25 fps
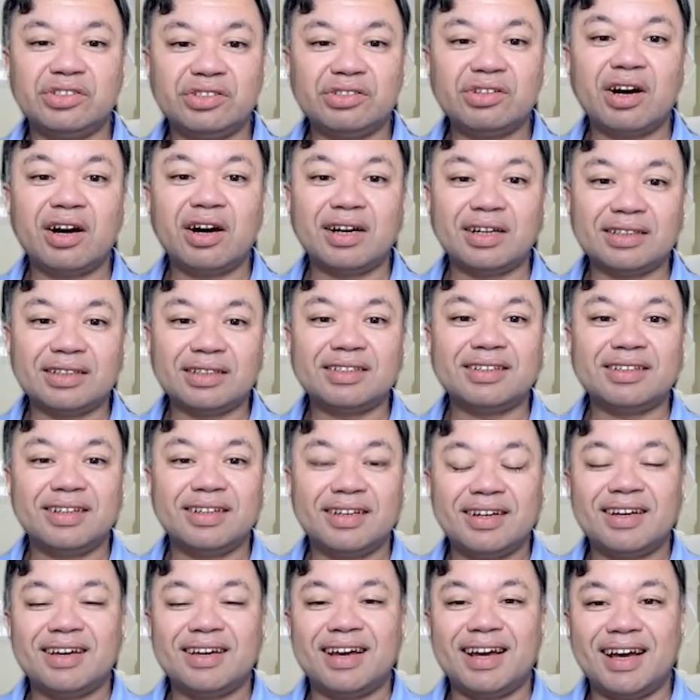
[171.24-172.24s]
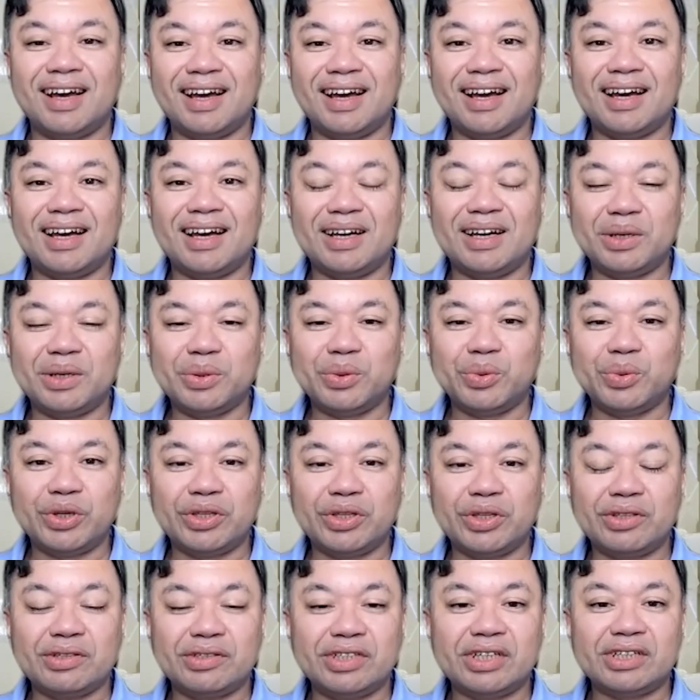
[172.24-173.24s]
start
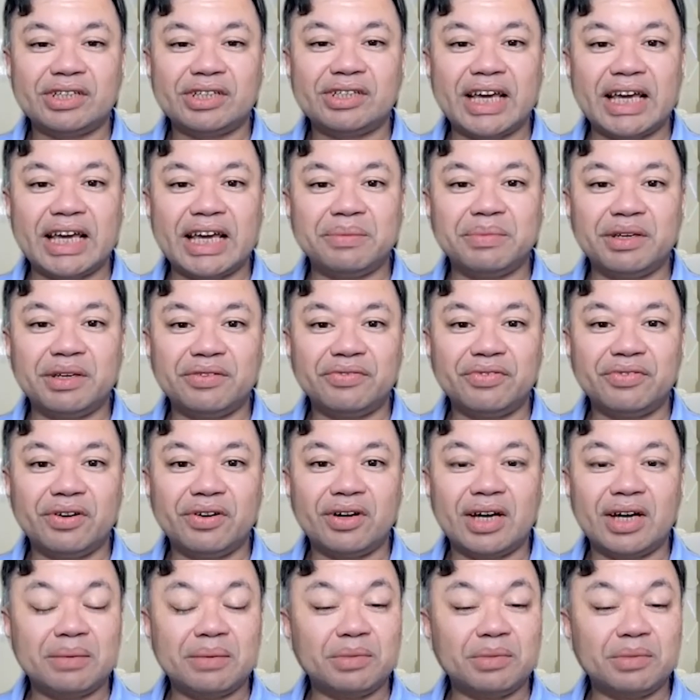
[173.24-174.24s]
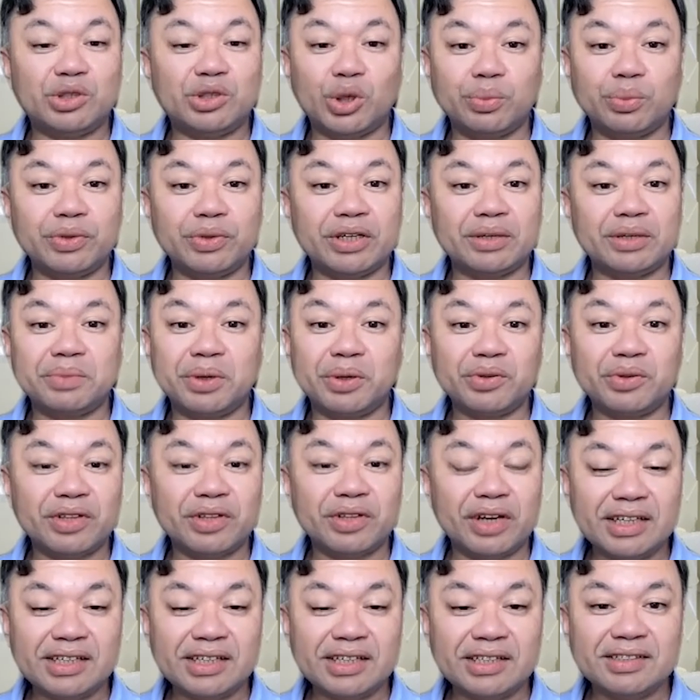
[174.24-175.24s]
with just aiming for emmetropia in both
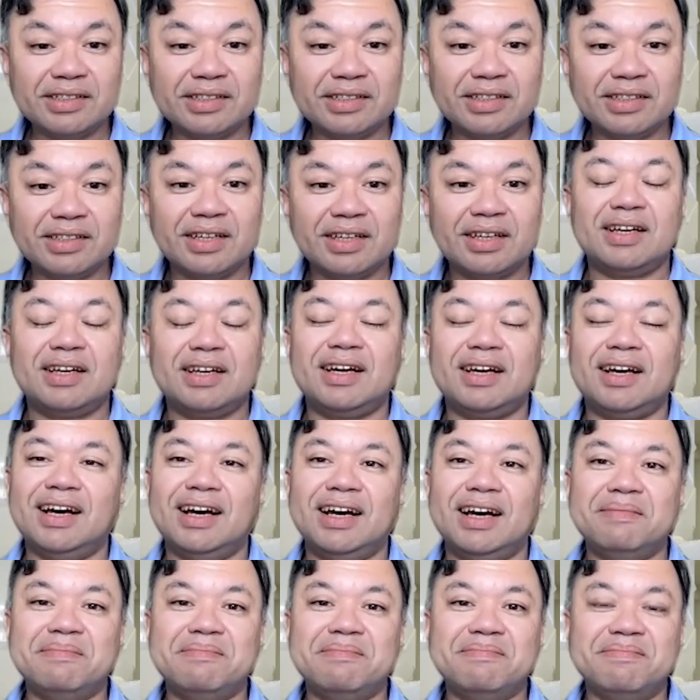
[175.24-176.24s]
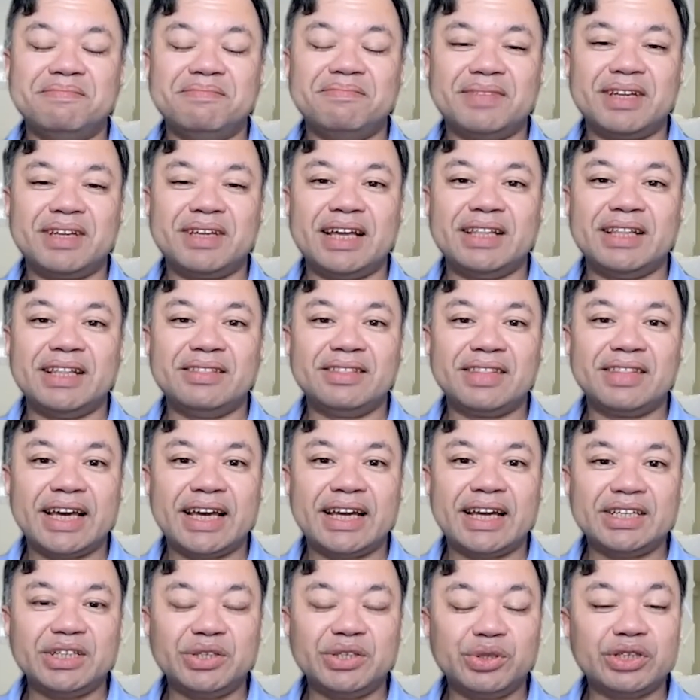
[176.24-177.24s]
eyes, and
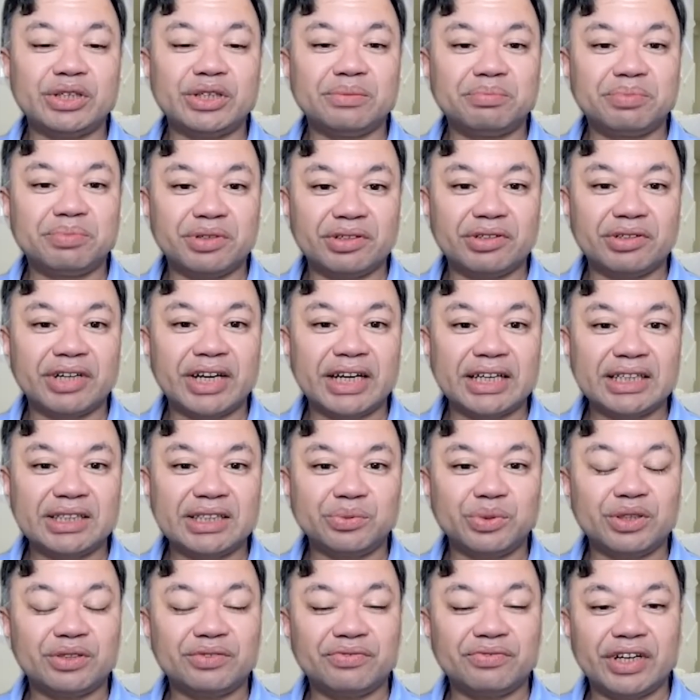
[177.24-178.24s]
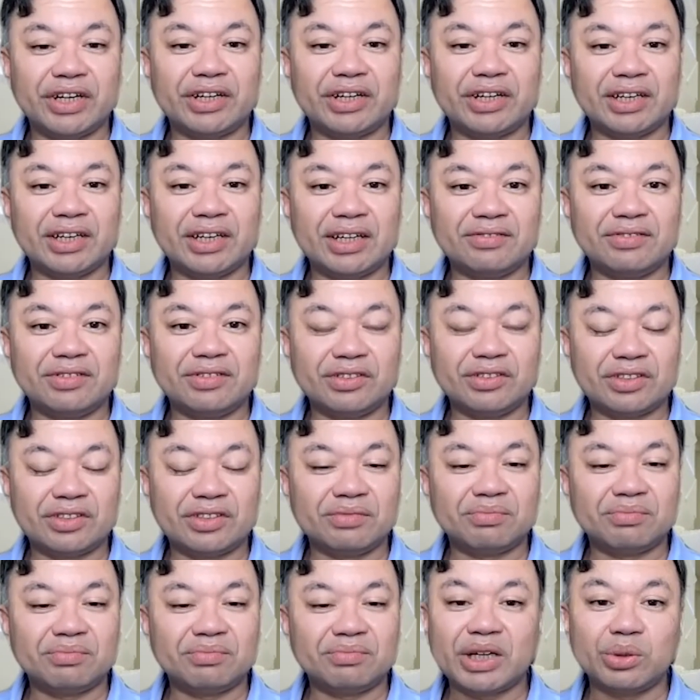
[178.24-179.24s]
then you can progress with varying levels
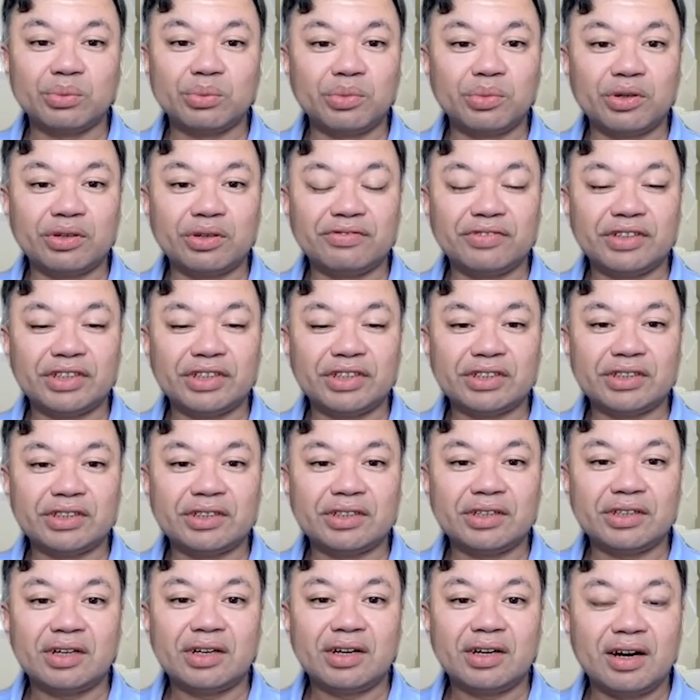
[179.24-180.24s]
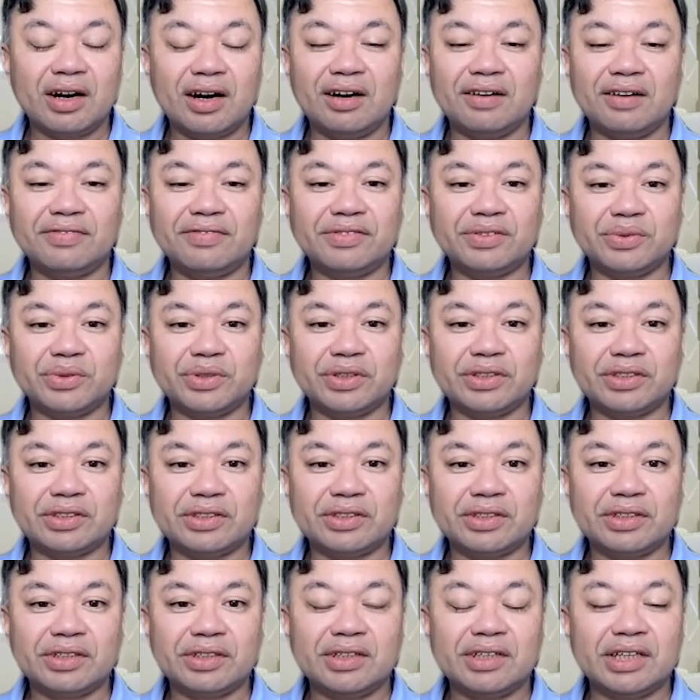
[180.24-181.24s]
of micromonovision
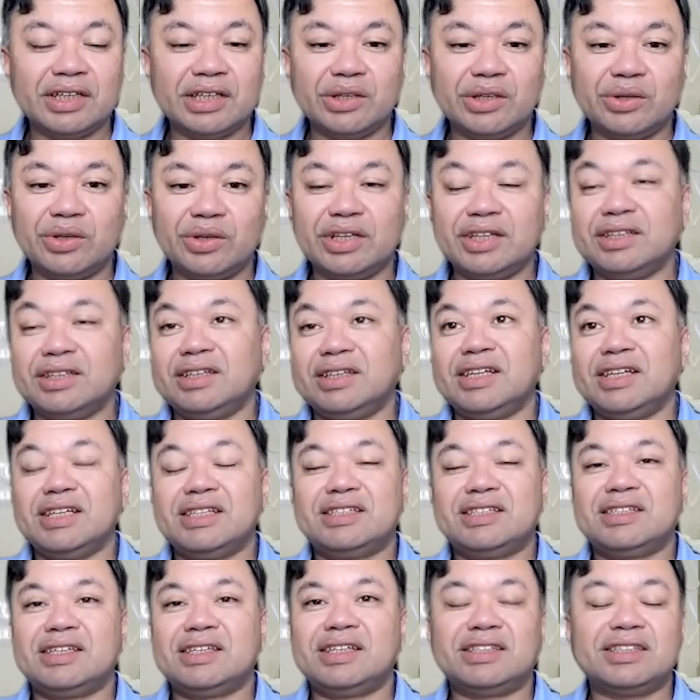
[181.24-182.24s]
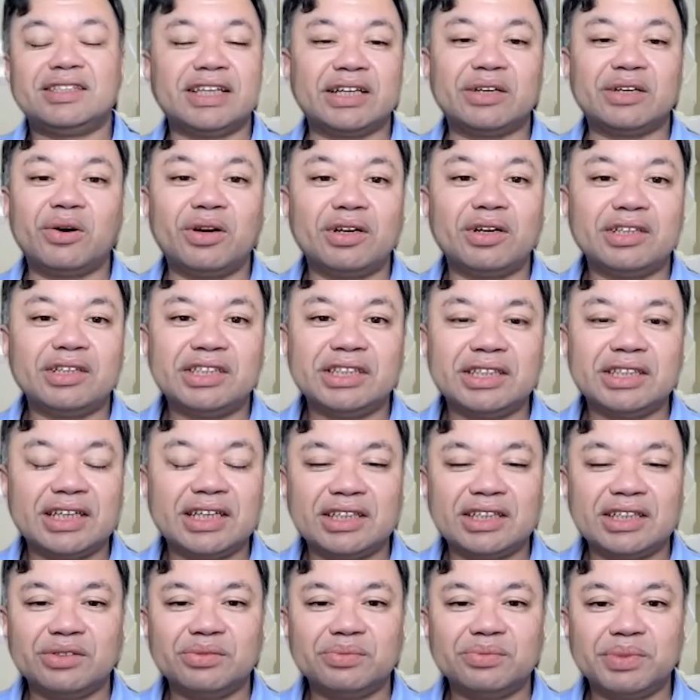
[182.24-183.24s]
afterwards. You know, it's technology
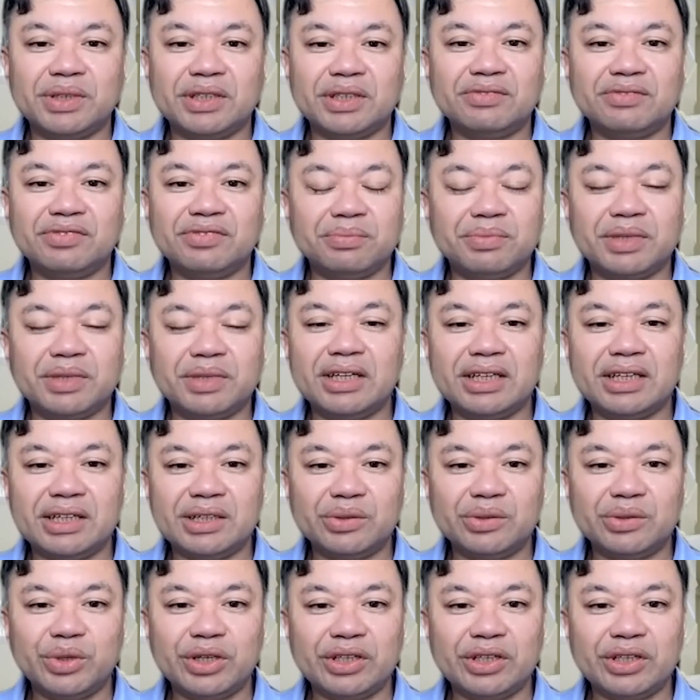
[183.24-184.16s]
that you've been familiar